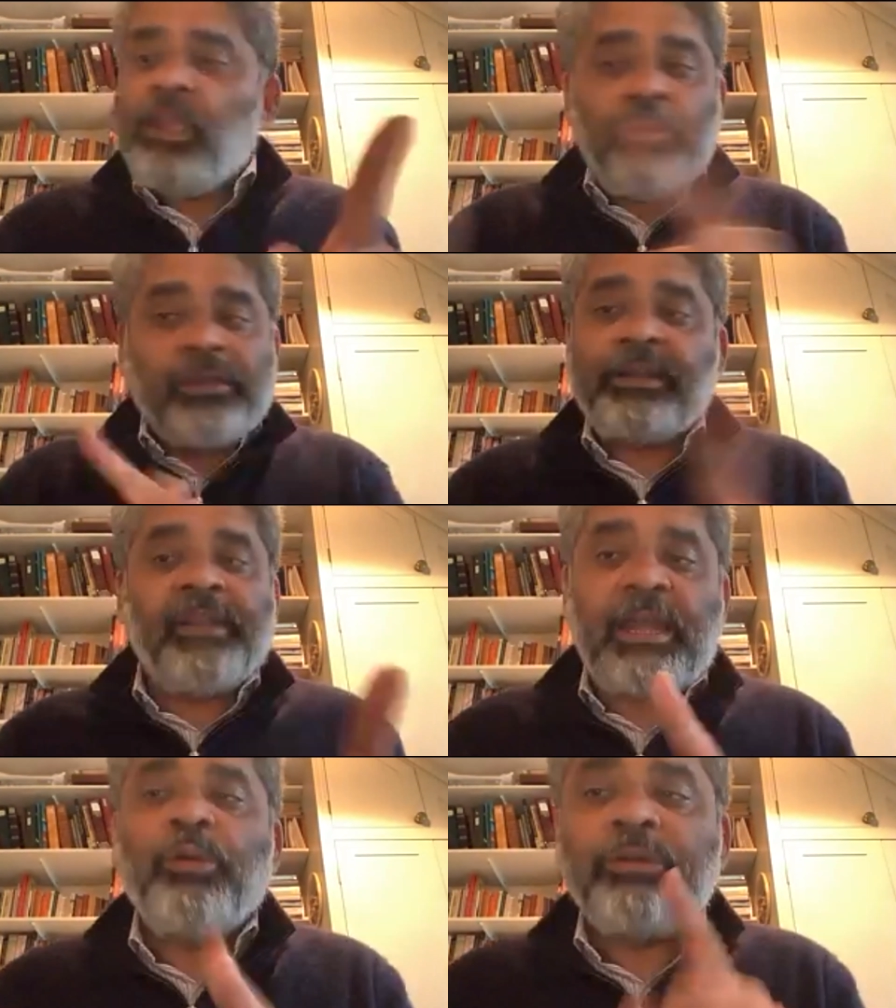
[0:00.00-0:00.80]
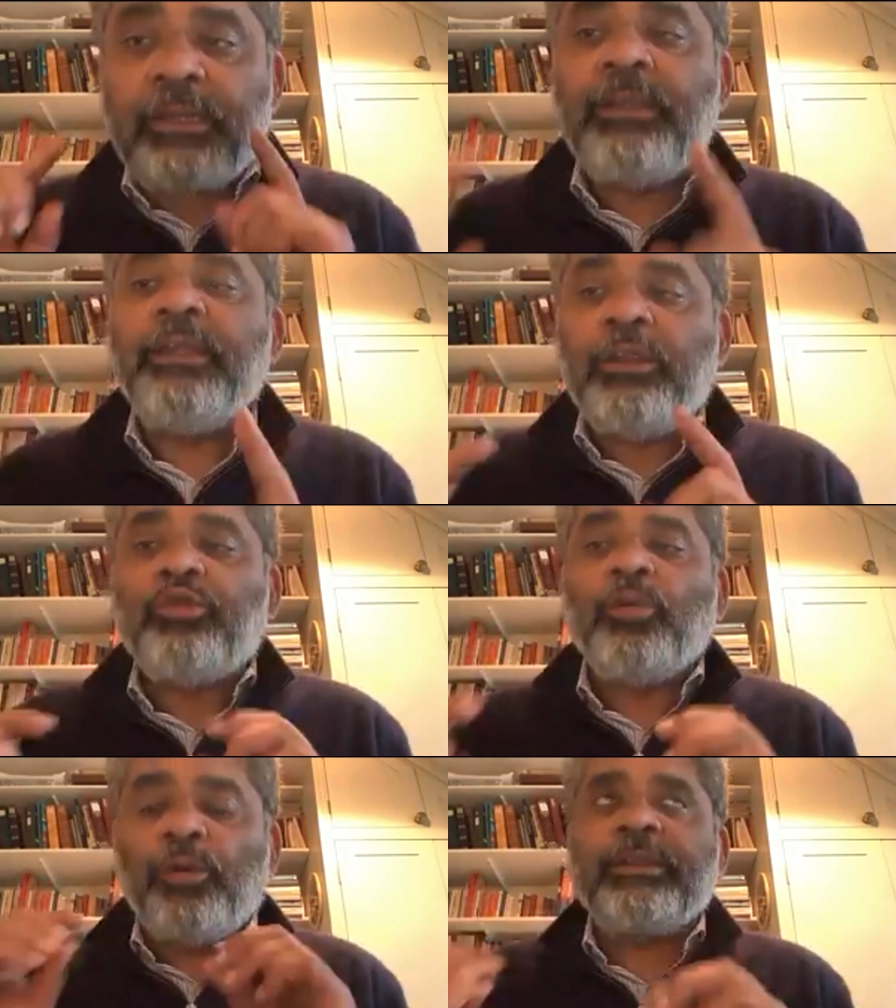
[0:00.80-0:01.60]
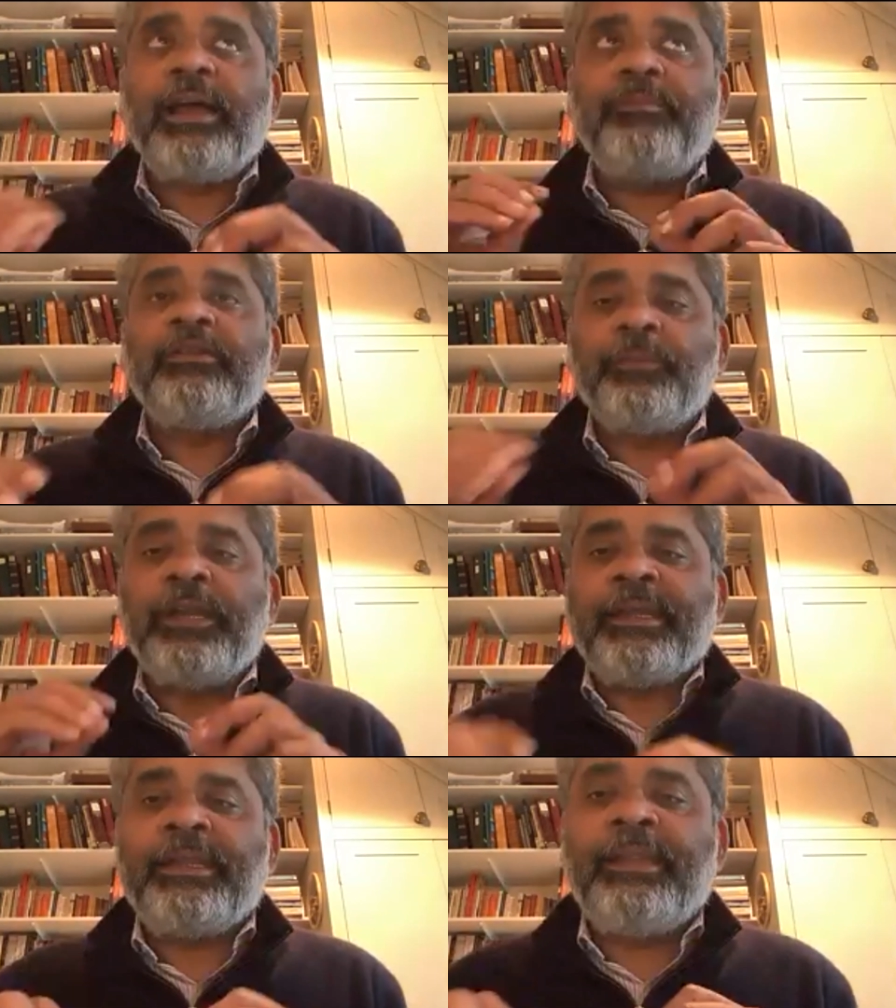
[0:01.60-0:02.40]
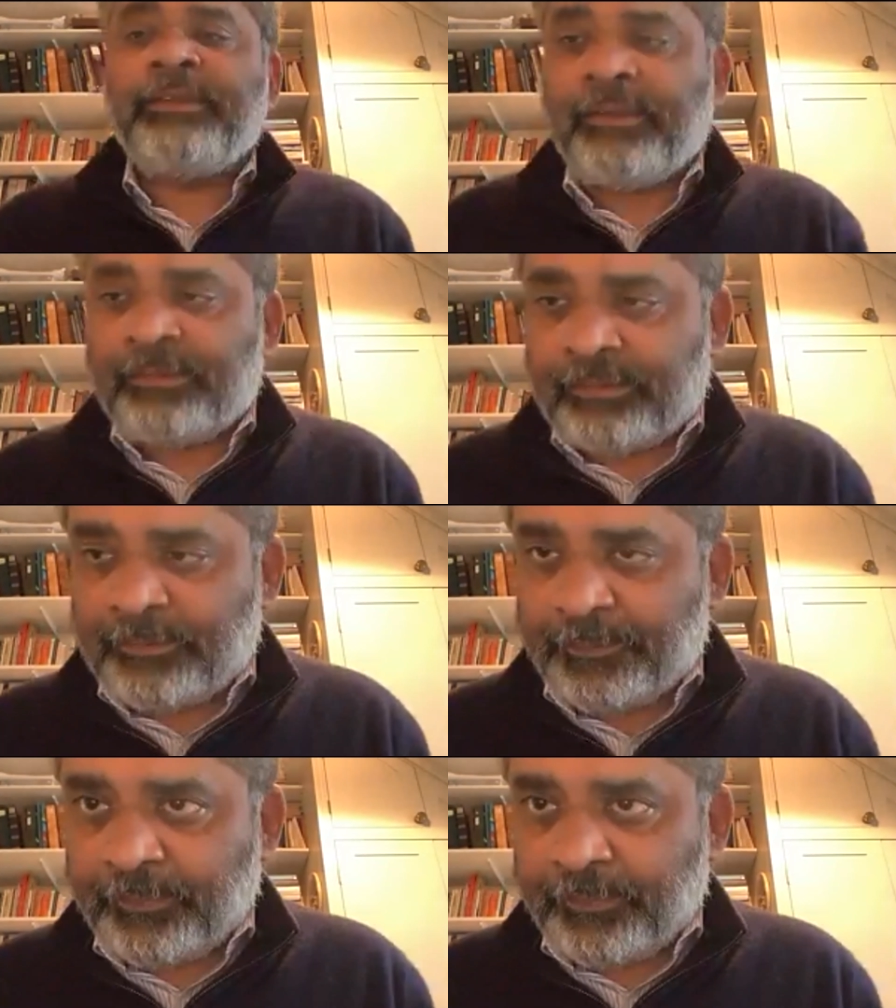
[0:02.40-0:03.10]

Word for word: which runs counter to most governments' political instincts.